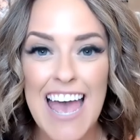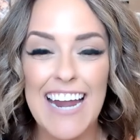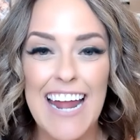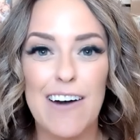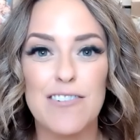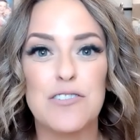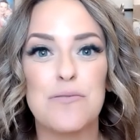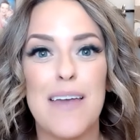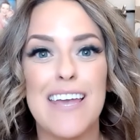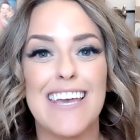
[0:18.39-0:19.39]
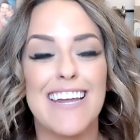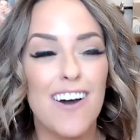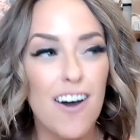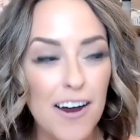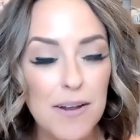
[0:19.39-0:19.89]
and how to make
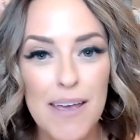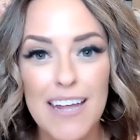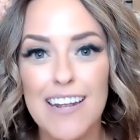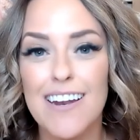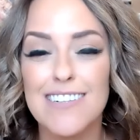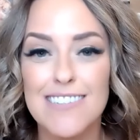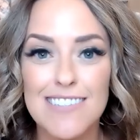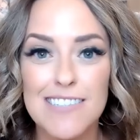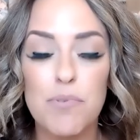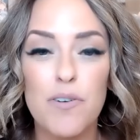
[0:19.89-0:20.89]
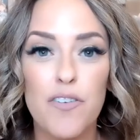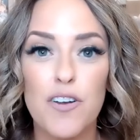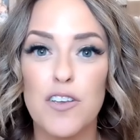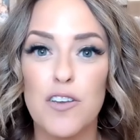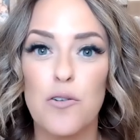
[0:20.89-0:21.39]
it automated and simple for
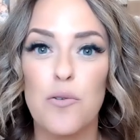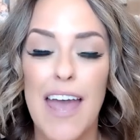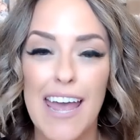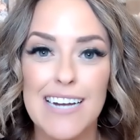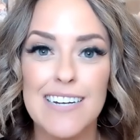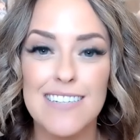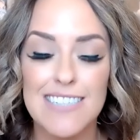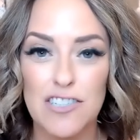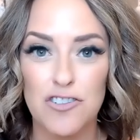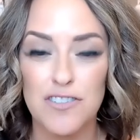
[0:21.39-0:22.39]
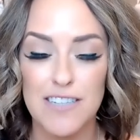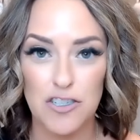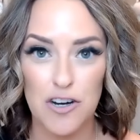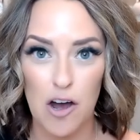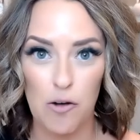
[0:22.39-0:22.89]
you and the teachers
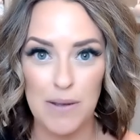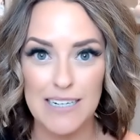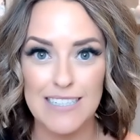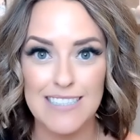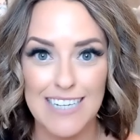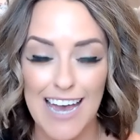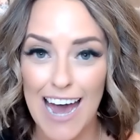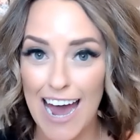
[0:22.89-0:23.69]
that you're helping to get